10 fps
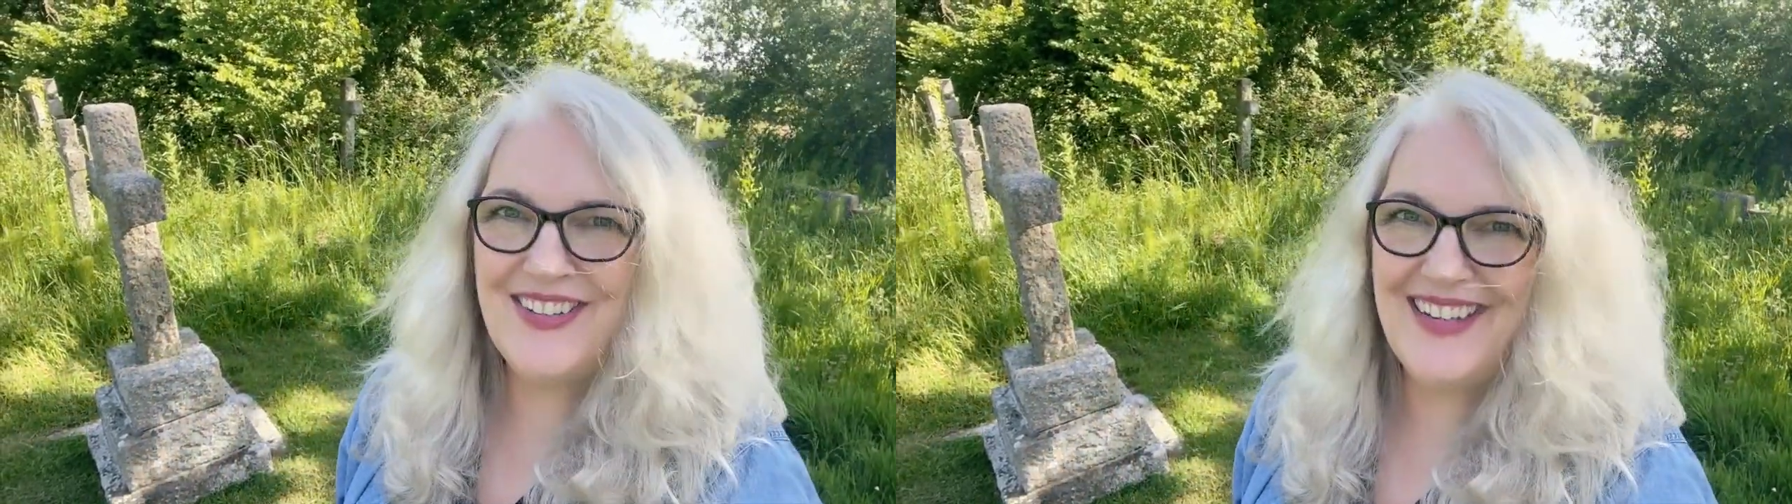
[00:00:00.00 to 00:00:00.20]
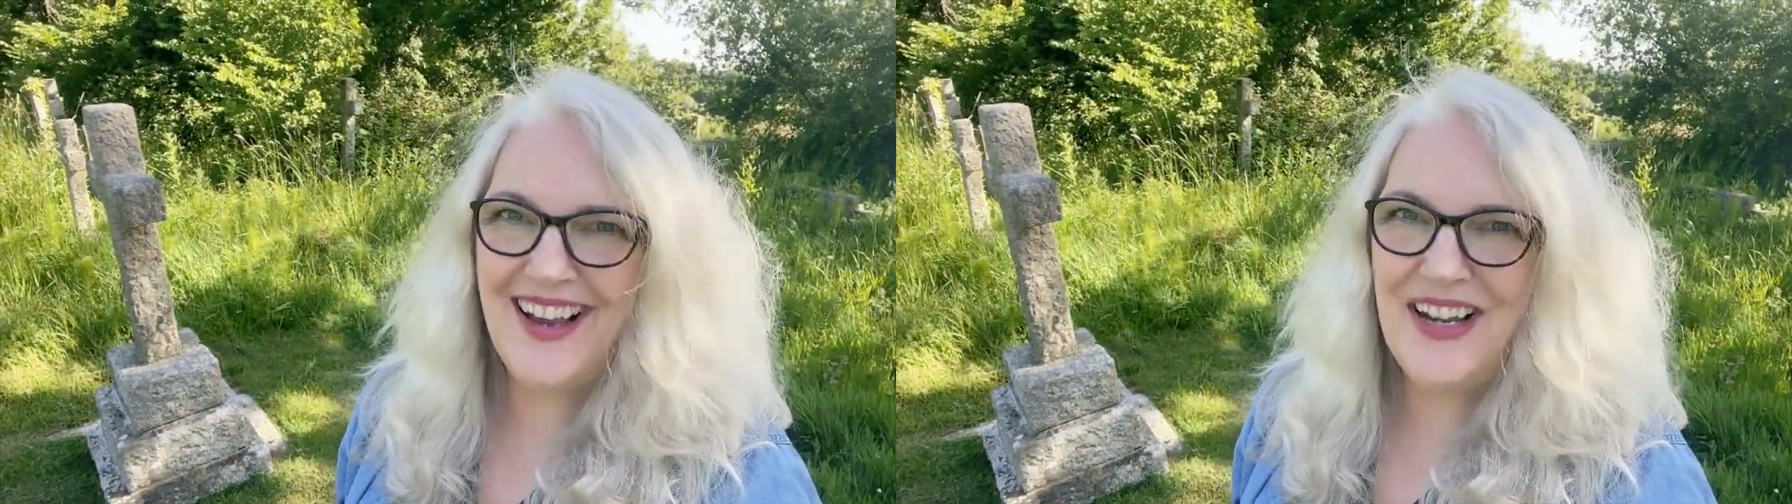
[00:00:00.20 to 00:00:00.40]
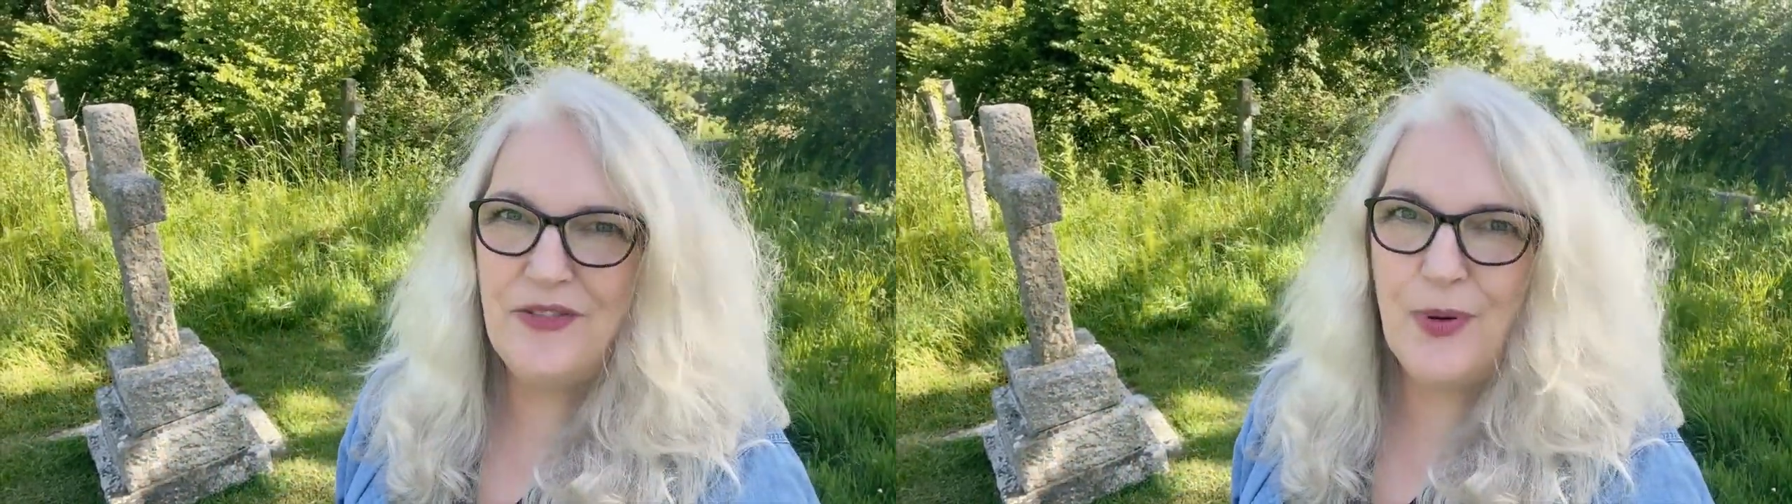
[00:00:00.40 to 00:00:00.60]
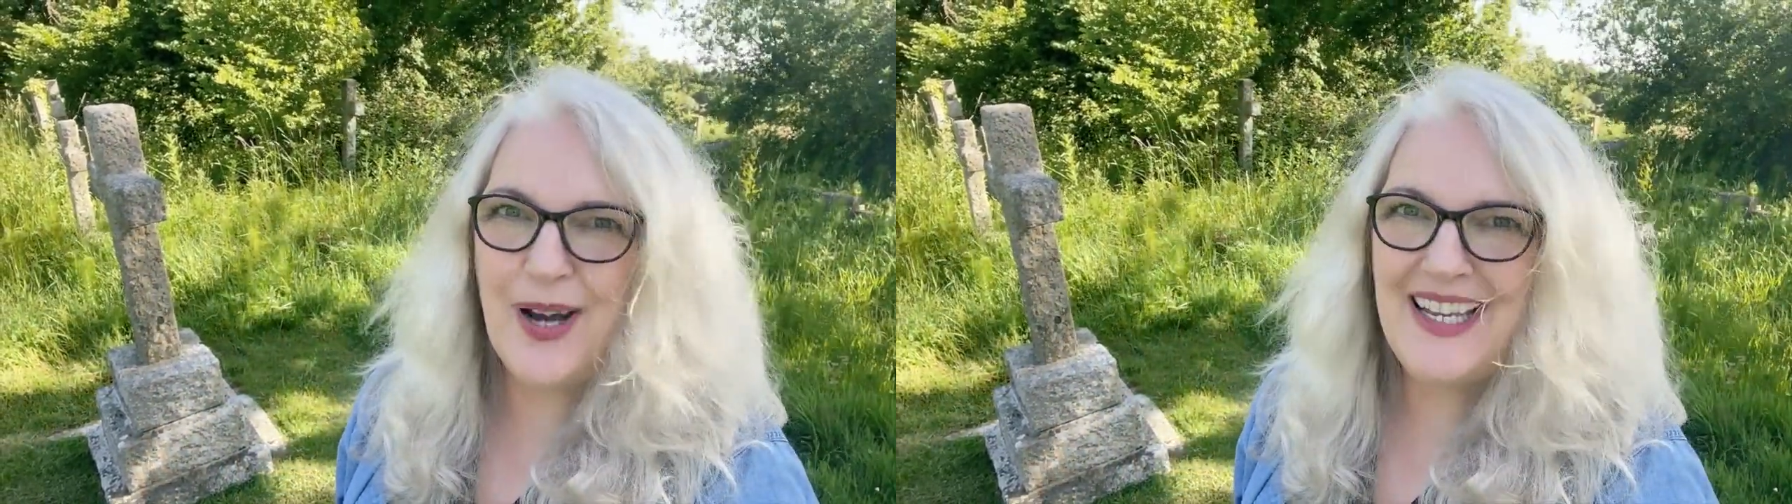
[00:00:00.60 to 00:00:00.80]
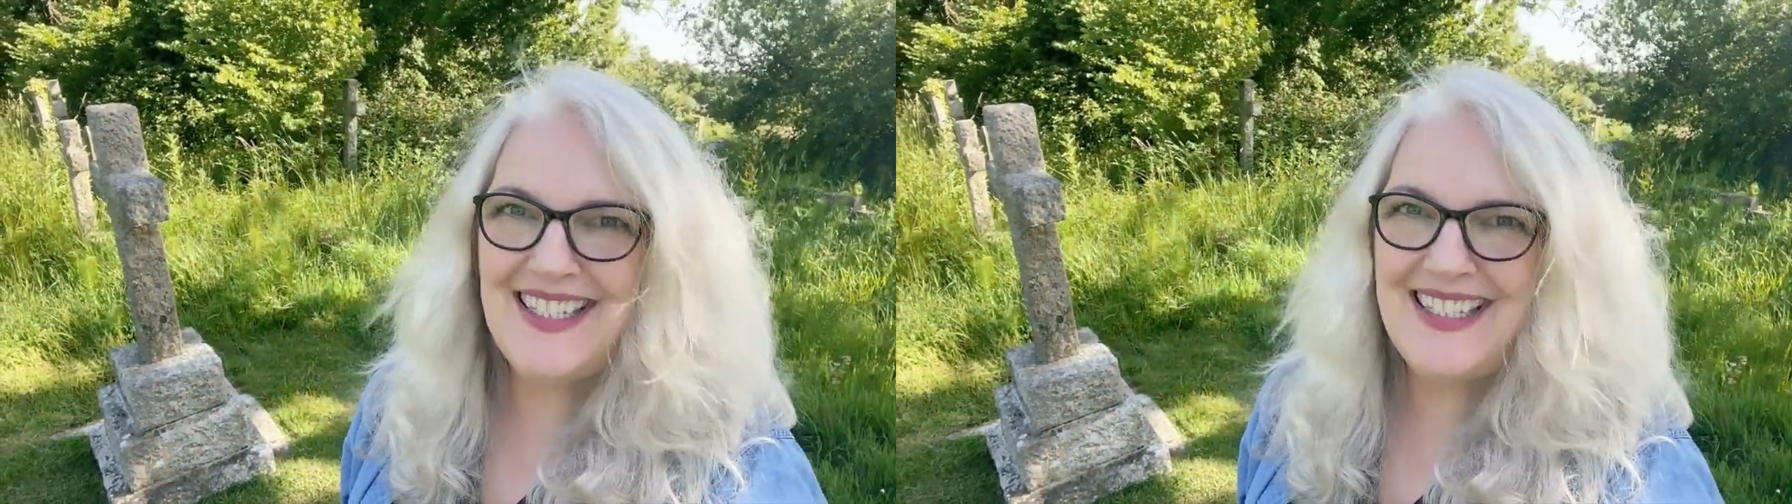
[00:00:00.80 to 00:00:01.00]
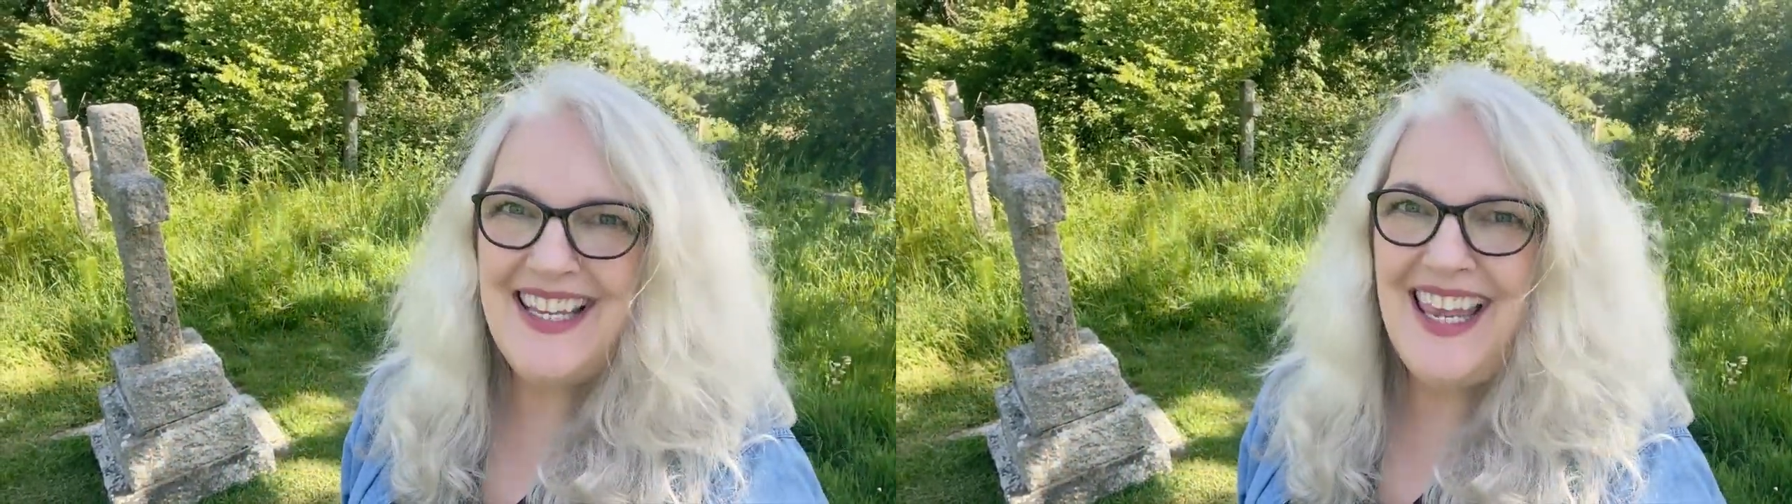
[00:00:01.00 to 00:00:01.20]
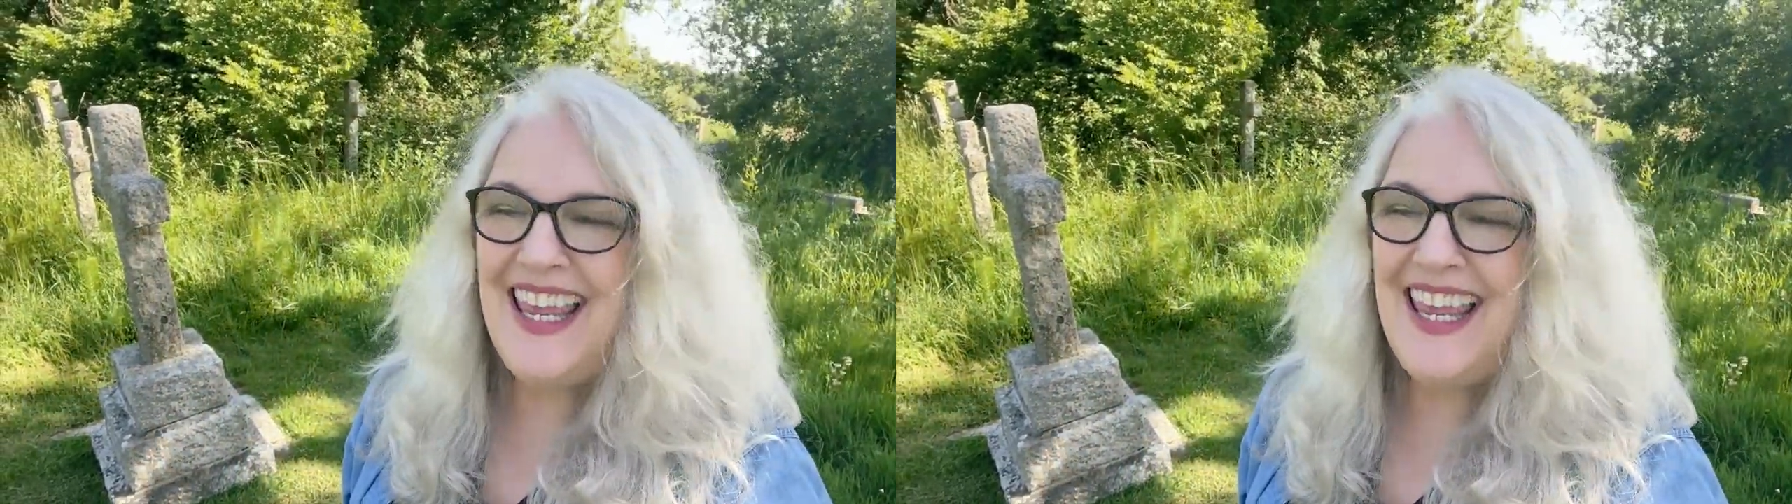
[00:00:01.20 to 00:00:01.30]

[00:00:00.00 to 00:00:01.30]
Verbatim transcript: on the Isle of Wight.